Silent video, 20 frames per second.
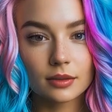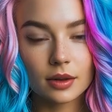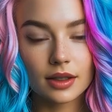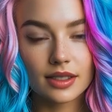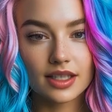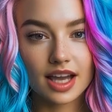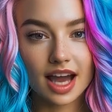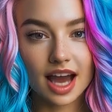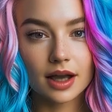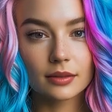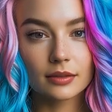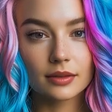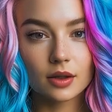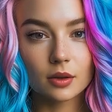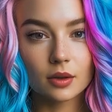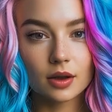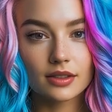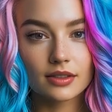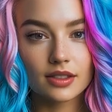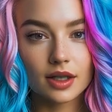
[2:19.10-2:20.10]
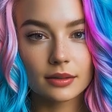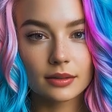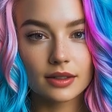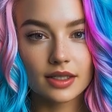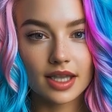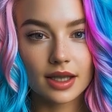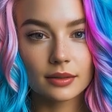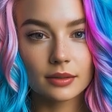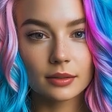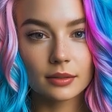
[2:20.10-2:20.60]
you know that Angular was
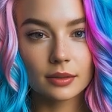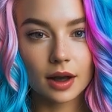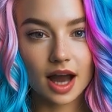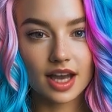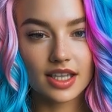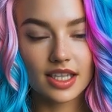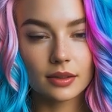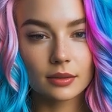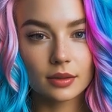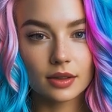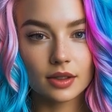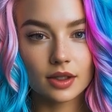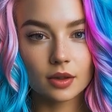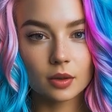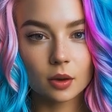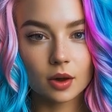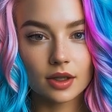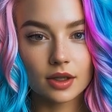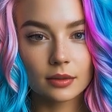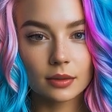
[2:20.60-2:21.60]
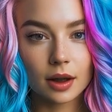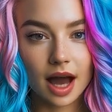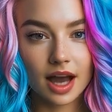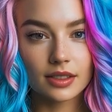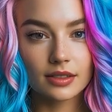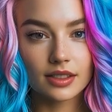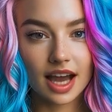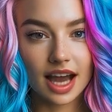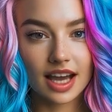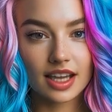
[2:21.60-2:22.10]
developed by Google?
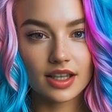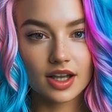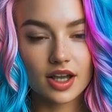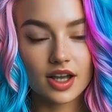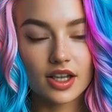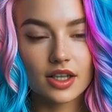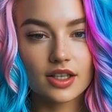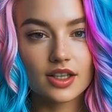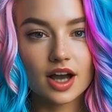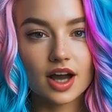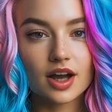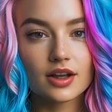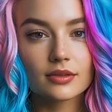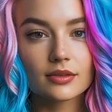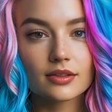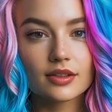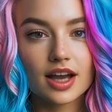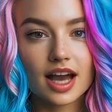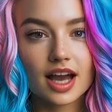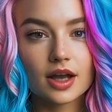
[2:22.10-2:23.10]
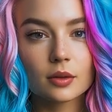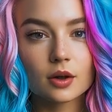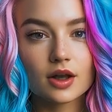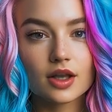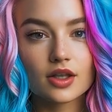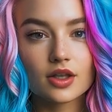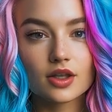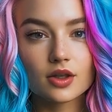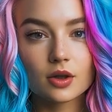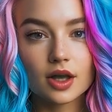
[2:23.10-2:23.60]
It's a powerful framework
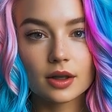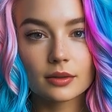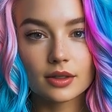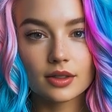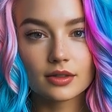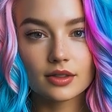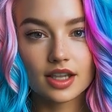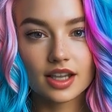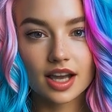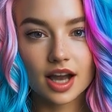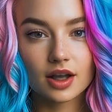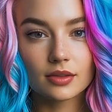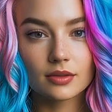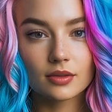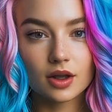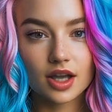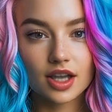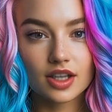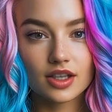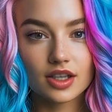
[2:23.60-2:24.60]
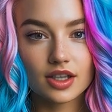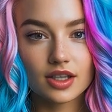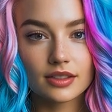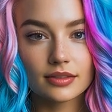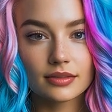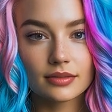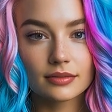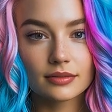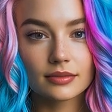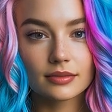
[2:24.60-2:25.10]
that can sometimes feel like it
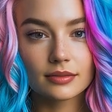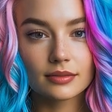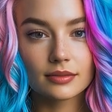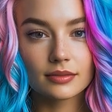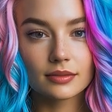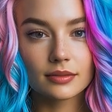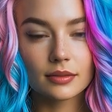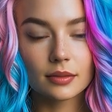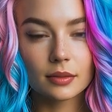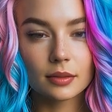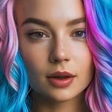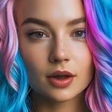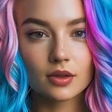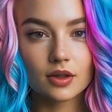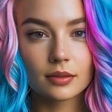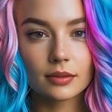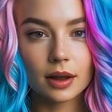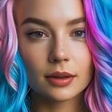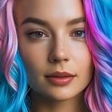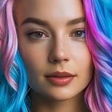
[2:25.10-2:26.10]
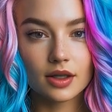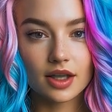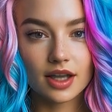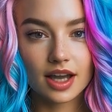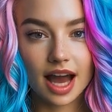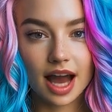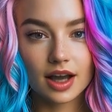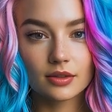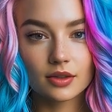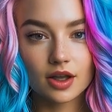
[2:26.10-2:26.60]
has a mind of its own.
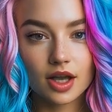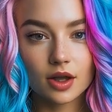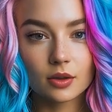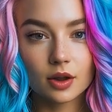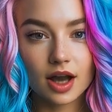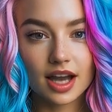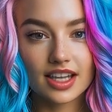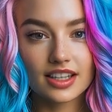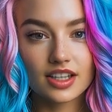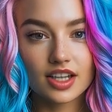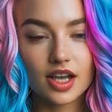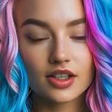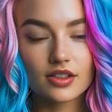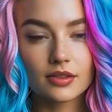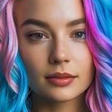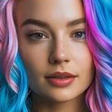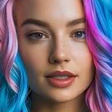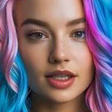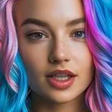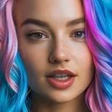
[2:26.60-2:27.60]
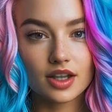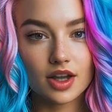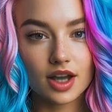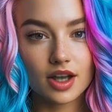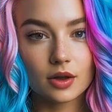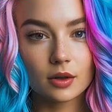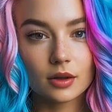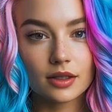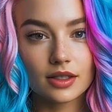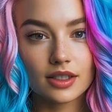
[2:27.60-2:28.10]
But with a little
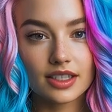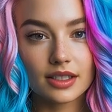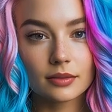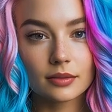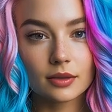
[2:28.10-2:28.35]
patience, you can